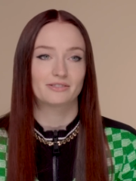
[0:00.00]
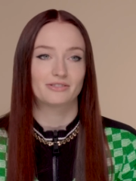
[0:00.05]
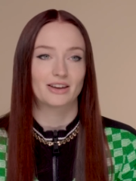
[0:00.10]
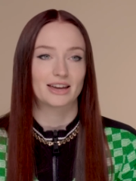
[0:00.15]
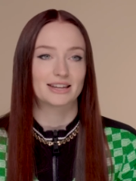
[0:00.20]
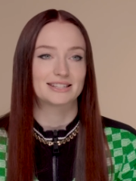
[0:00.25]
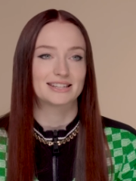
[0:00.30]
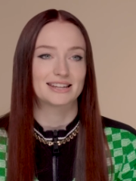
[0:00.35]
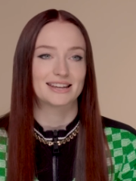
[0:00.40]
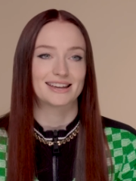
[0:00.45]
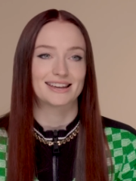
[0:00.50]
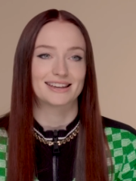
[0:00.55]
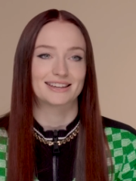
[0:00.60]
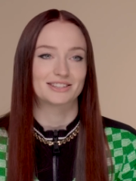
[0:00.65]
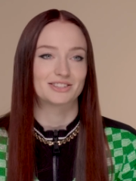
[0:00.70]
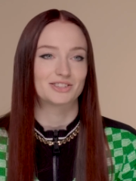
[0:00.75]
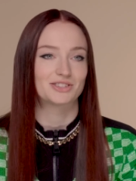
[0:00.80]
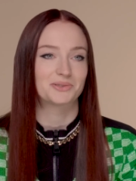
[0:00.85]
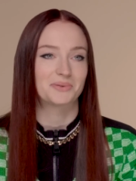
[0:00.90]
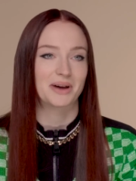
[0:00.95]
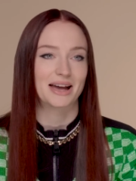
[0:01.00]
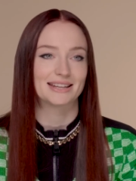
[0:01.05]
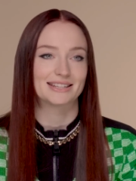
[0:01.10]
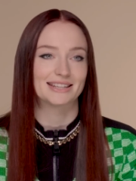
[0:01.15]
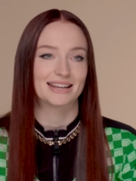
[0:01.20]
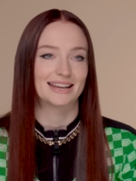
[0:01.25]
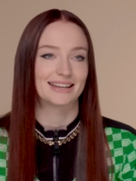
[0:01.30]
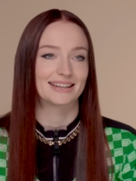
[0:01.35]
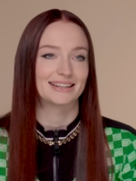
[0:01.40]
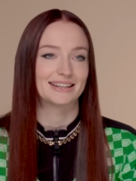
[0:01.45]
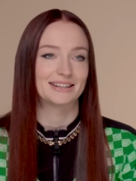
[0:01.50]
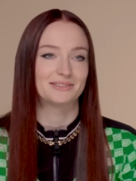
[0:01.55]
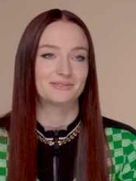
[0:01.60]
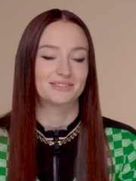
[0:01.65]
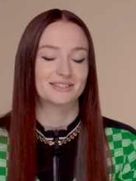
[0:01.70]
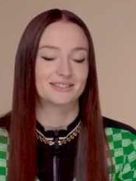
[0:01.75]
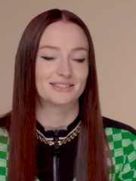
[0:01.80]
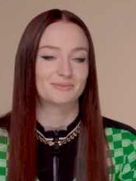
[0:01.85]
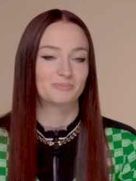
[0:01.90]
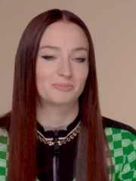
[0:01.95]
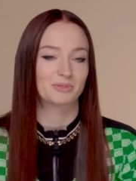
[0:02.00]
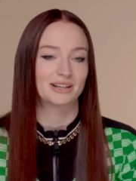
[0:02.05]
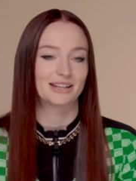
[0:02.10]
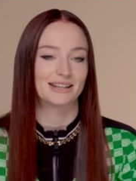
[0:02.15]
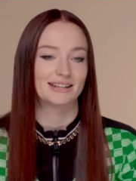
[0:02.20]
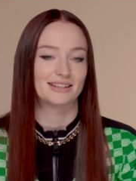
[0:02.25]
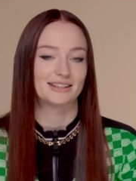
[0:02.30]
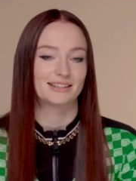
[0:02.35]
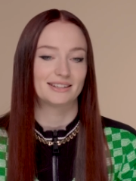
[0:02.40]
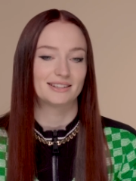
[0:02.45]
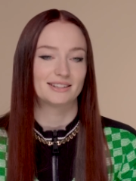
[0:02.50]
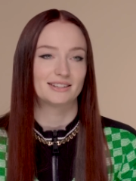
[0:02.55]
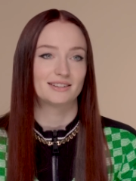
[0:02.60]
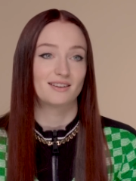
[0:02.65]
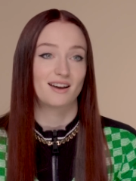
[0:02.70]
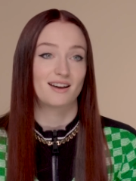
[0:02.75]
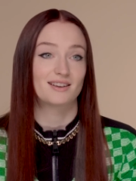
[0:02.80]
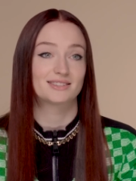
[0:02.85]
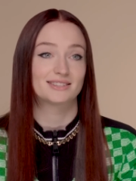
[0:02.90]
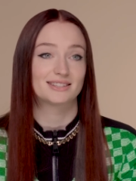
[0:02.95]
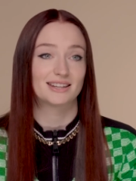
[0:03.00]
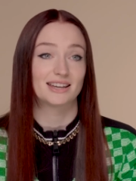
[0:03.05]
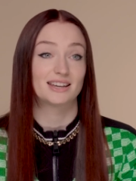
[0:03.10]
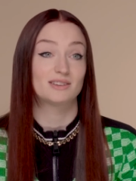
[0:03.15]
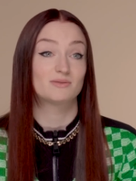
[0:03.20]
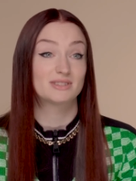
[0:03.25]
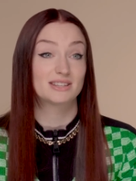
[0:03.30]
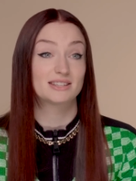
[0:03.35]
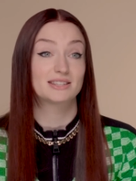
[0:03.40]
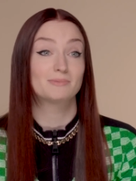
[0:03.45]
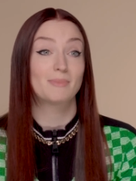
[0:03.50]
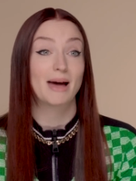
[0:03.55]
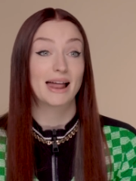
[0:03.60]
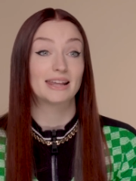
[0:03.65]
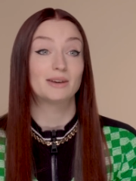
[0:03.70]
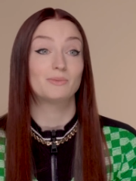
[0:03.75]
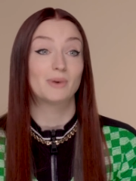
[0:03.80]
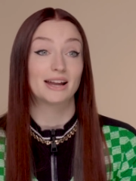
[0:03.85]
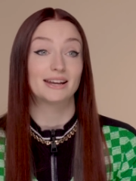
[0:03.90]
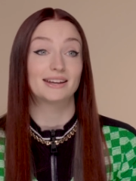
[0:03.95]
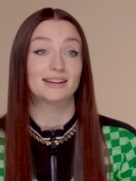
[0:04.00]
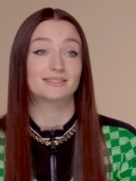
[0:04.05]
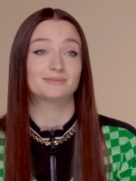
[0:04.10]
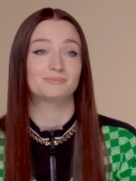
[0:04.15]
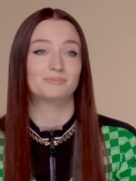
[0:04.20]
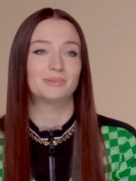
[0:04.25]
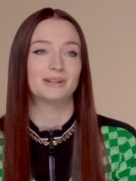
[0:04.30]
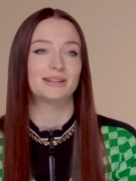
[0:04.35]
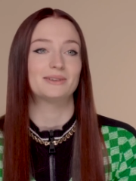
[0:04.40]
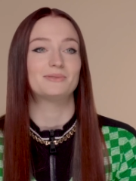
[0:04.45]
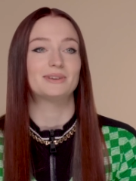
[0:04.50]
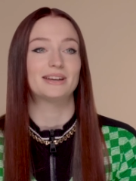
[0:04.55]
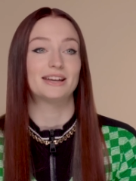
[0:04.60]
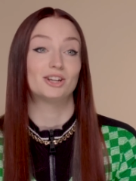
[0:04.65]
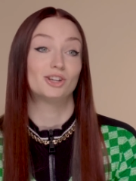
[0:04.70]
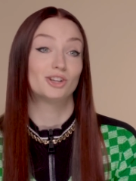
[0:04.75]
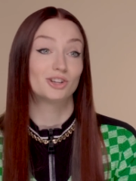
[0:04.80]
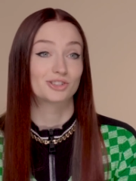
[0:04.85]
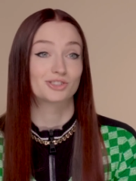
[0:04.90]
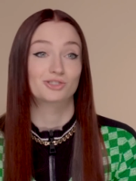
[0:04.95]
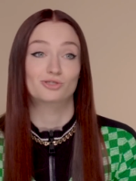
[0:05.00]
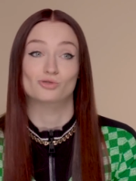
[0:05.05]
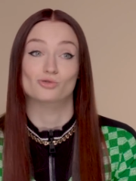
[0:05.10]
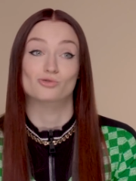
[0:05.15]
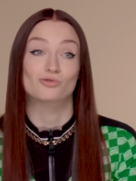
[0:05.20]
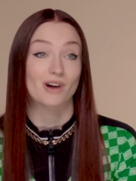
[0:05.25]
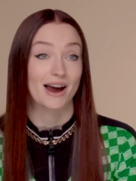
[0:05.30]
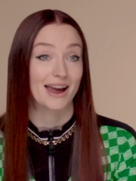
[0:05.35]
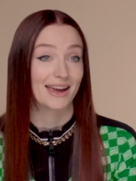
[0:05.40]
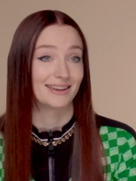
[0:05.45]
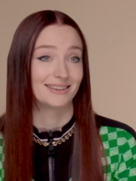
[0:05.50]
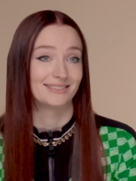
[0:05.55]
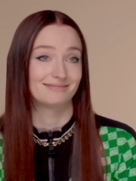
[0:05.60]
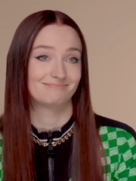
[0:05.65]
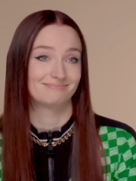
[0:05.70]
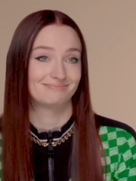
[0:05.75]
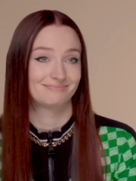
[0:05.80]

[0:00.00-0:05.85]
fainting and sweating, and it was pretty nasty. It was a smelly wedding, but it, it looked great.